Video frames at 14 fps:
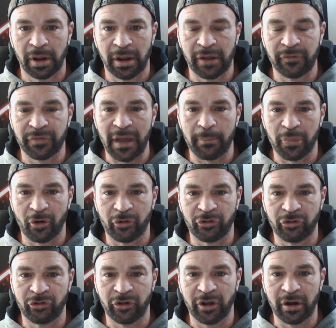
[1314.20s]
if that
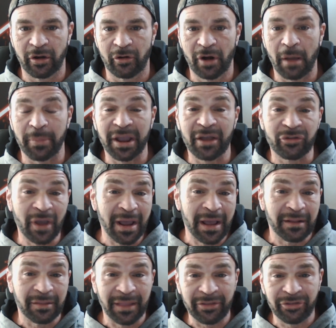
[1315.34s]
person's cheating or not. Because
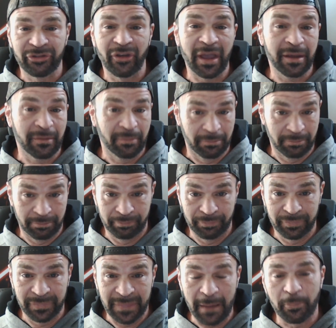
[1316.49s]
let's say
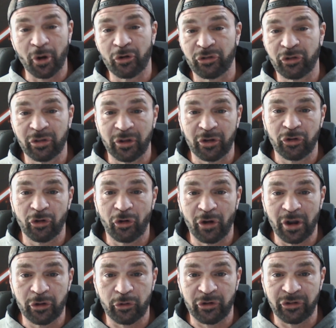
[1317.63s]
that person that you're
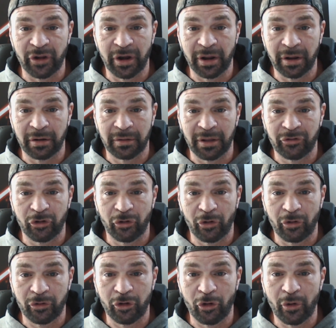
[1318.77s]
interested in, that
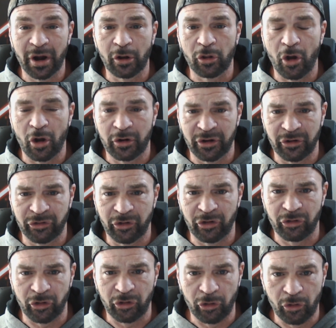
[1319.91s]
you're in a long
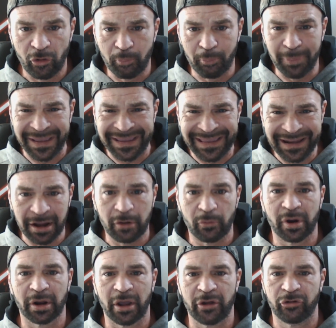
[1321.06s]
distance beginning
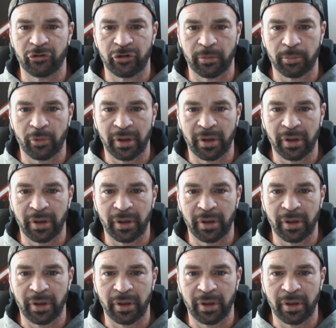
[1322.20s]
relationship